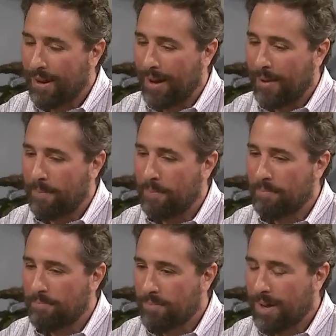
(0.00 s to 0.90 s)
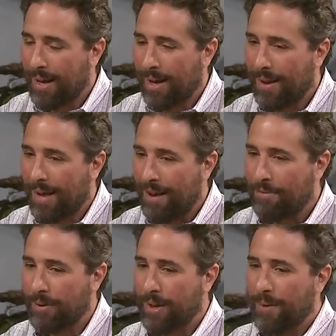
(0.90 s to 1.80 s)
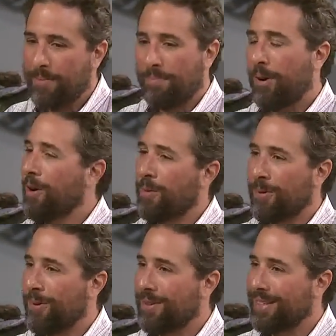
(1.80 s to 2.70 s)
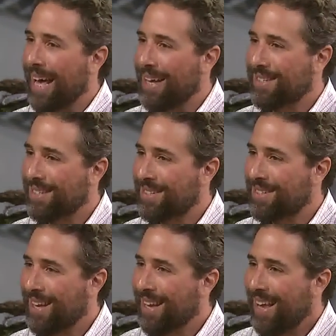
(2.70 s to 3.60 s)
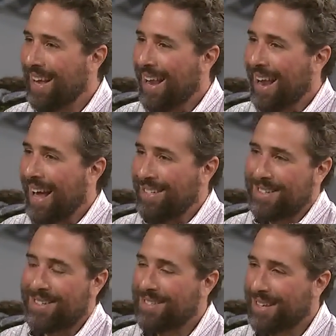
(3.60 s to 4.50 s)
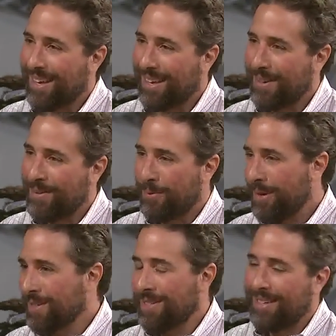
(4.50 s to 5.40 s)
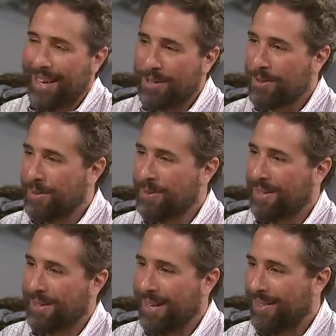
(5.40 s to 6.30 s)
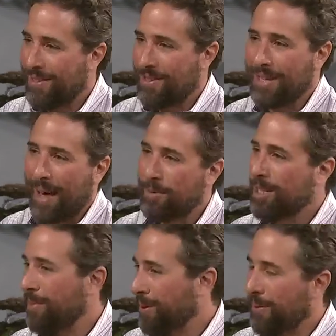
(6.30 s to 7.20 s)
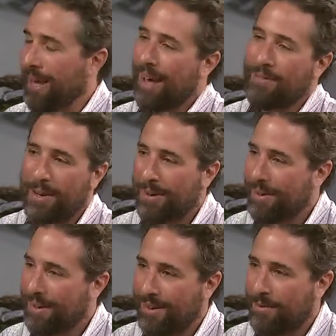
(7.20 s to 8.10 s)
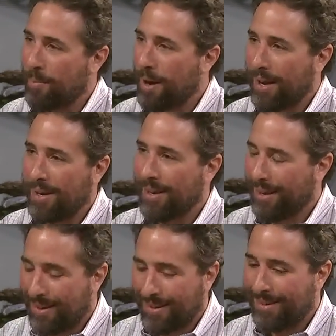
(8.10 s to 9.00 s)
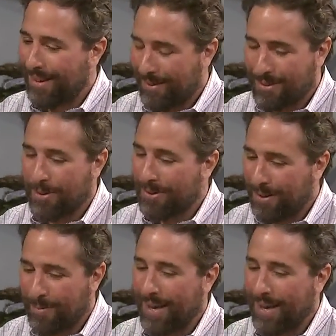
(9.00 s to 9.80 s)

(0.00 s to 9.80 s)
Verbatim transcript: um, uh, every part of the world has its has its uh, risks and dangers, and, and this just happens to be what we have here in, in Vermont. And no, certainly don't